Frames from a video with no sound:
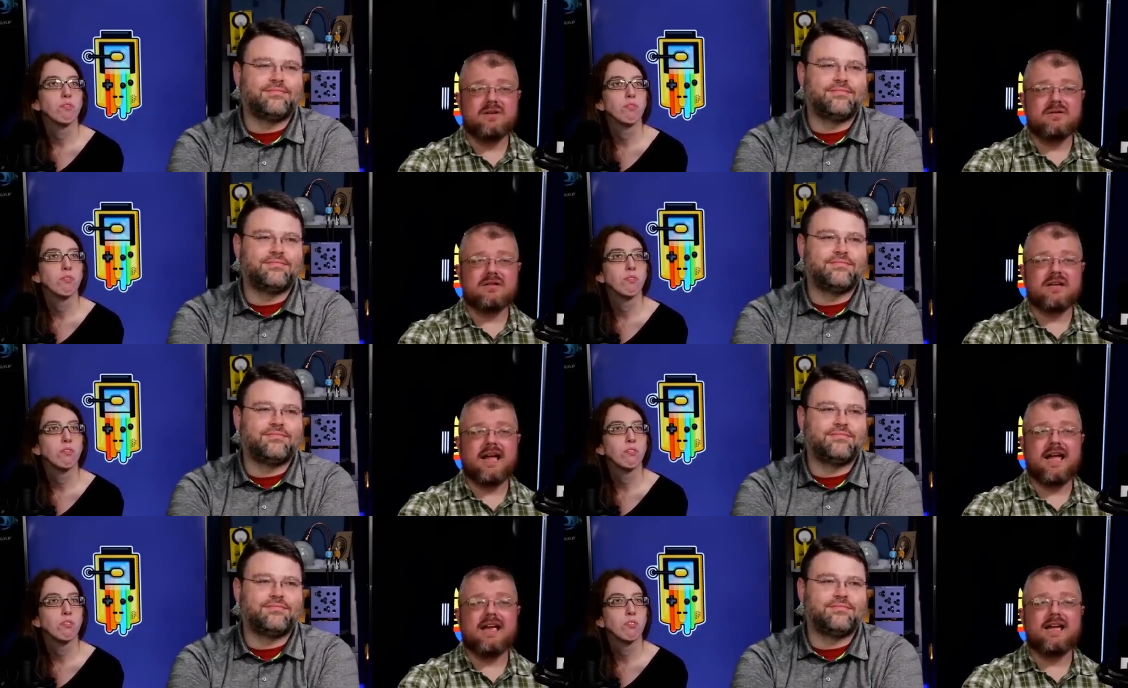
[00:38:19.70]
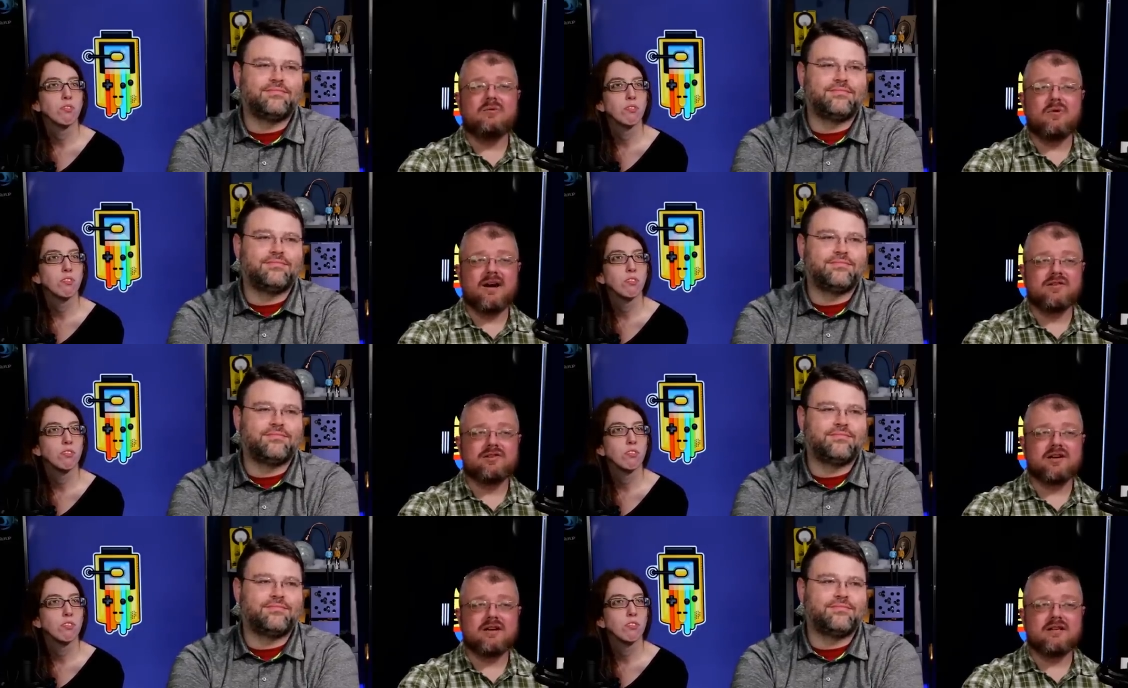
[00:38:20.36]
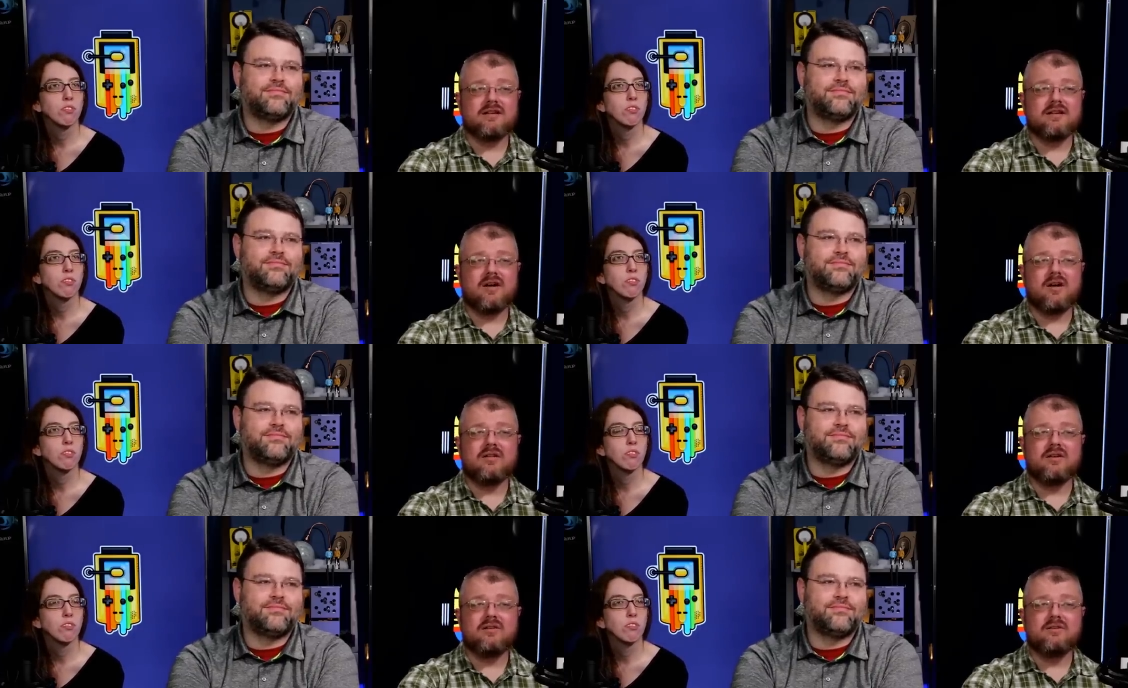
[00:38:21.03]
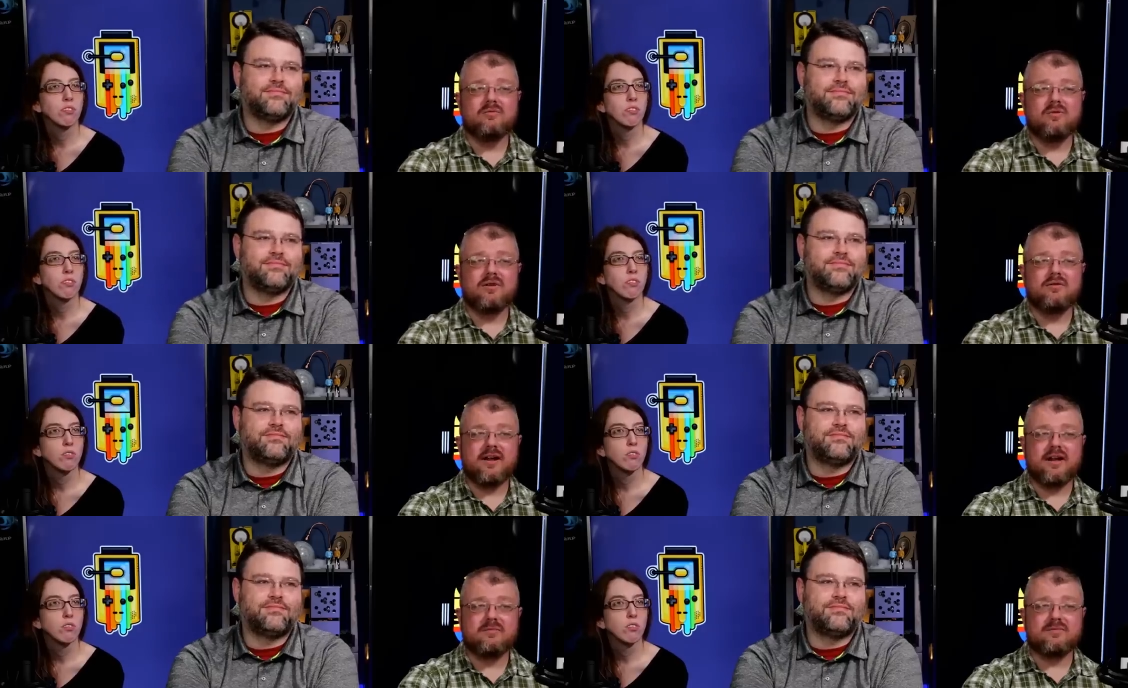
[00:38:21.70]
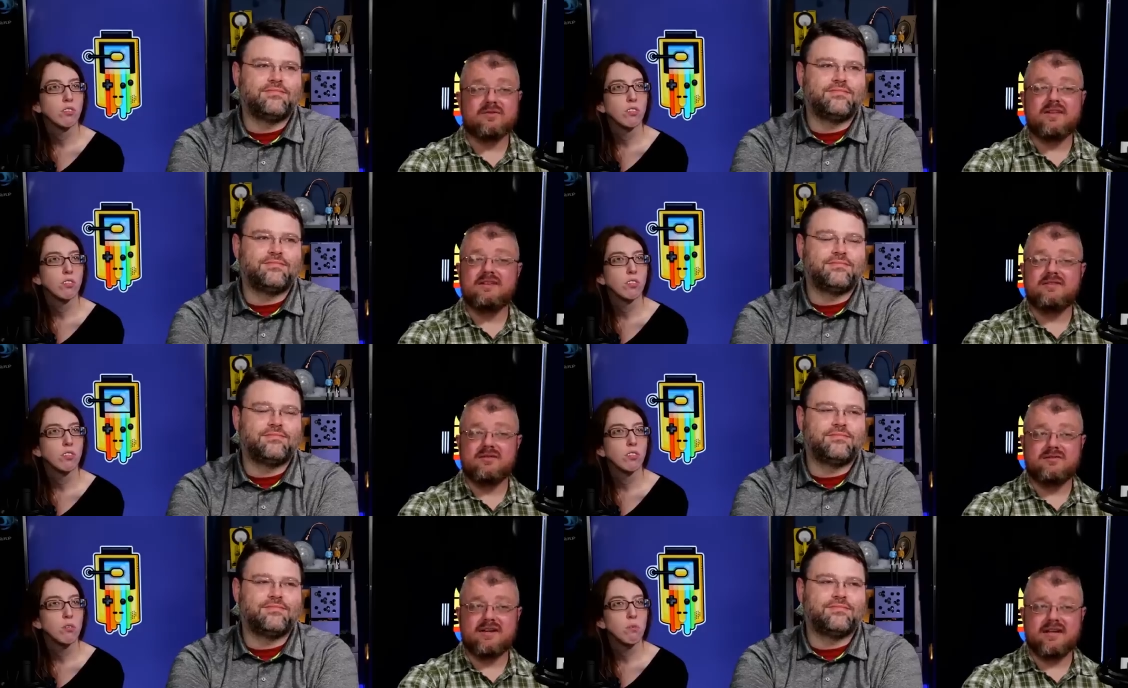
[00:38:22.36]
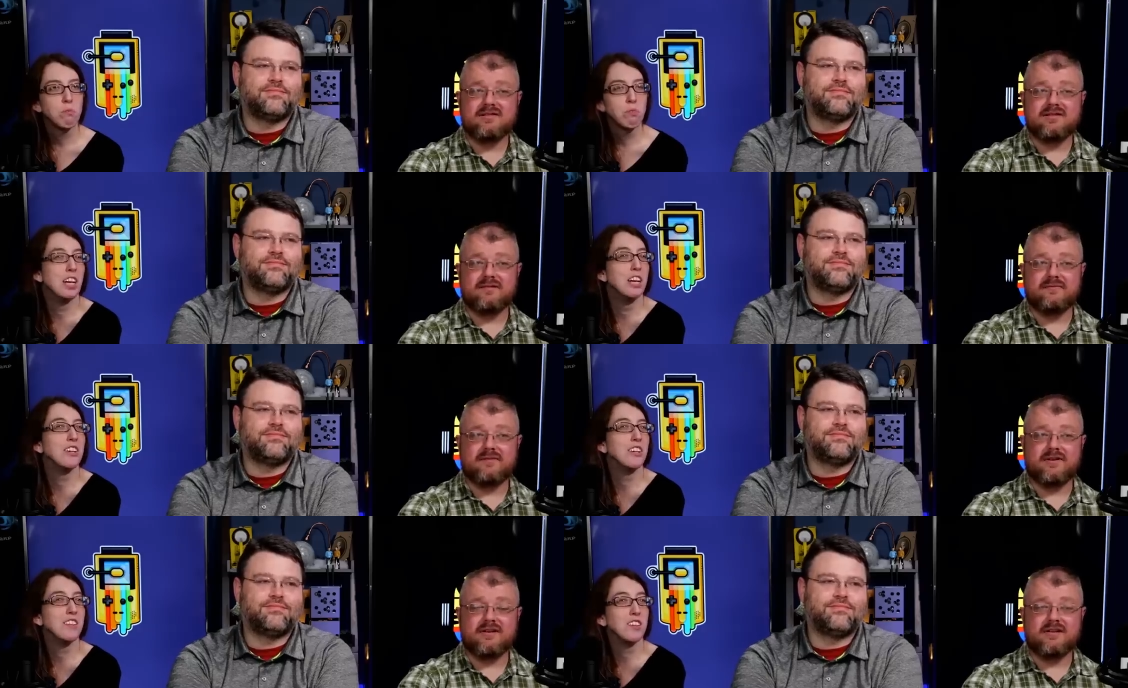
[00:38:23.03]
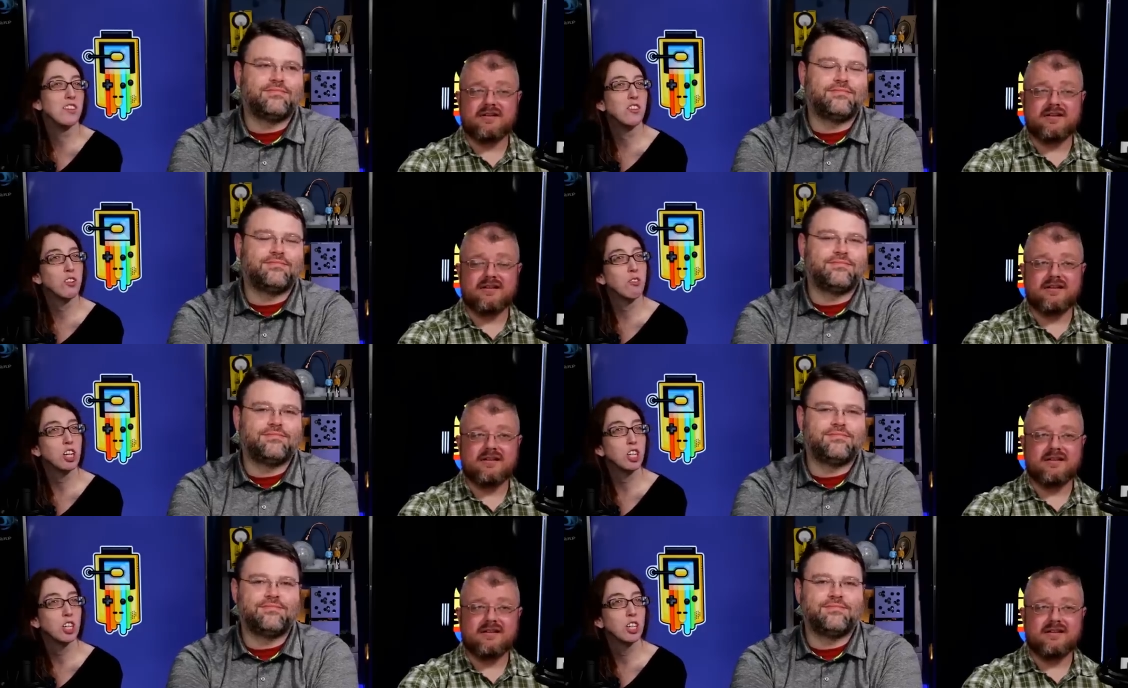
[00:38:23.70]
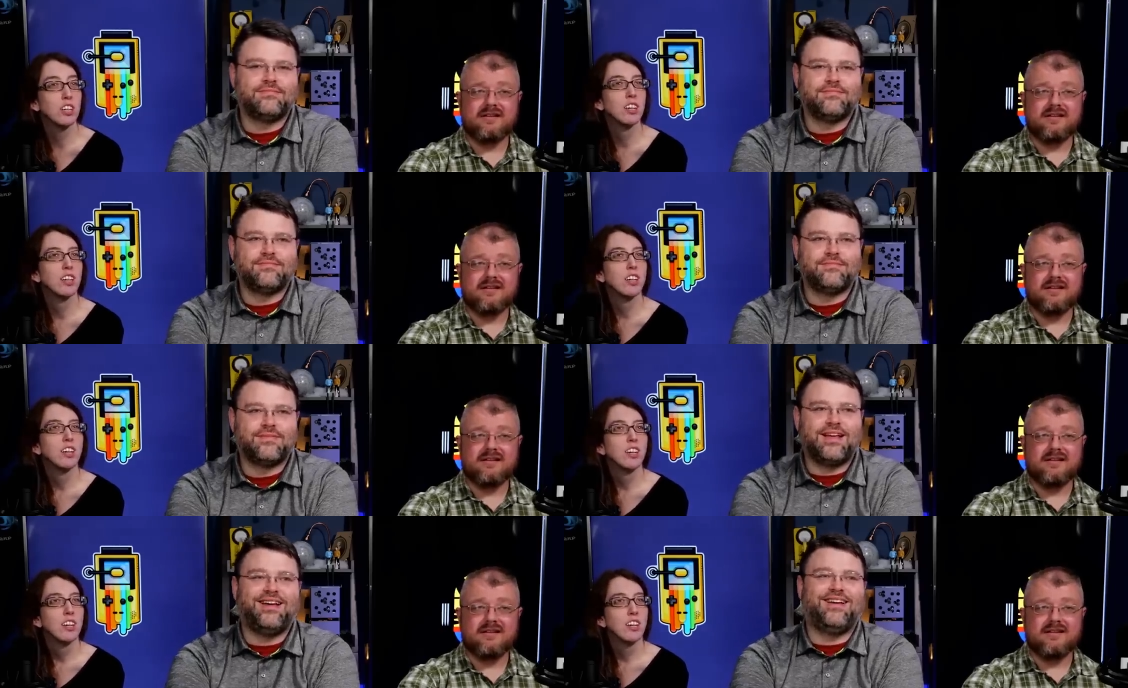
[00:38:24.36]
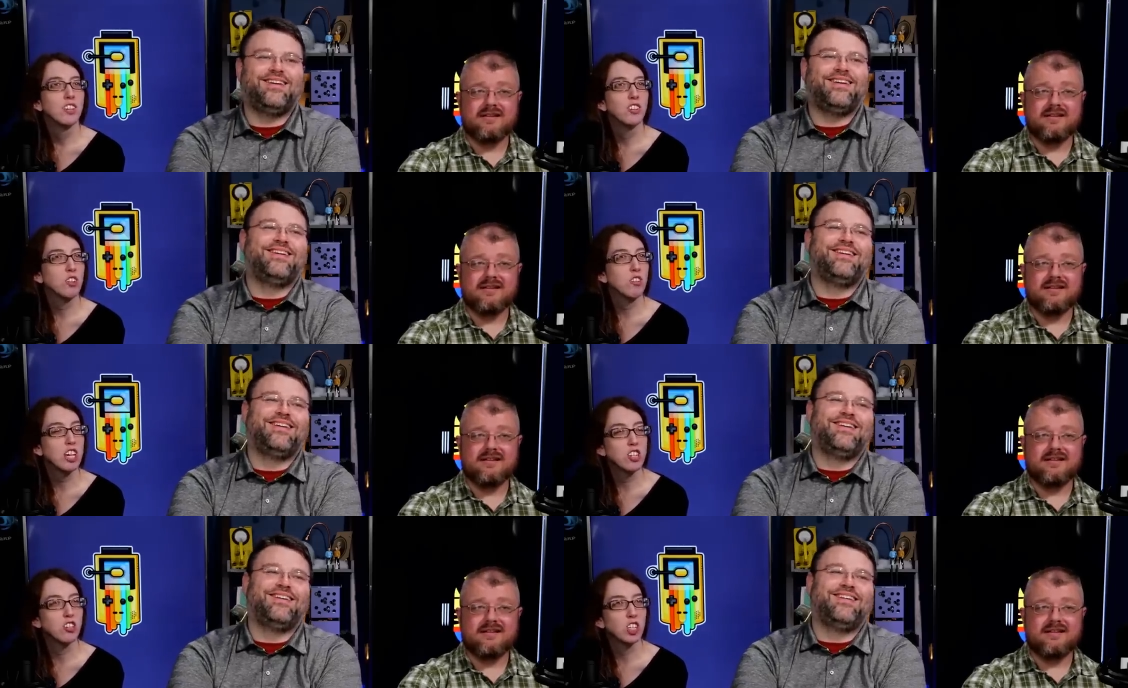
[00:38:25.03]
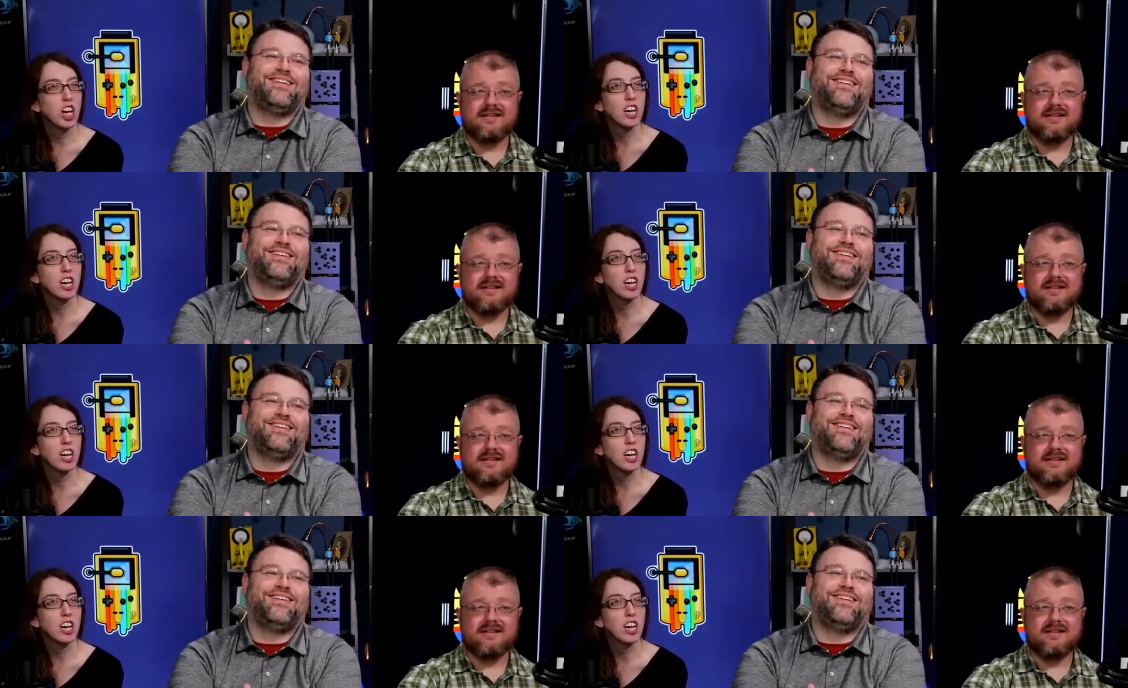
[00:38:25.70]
Speaker 1: milk, and white chocolate all under one wrap. So they do taste blended
Speaker 2: different. is interracial. interracial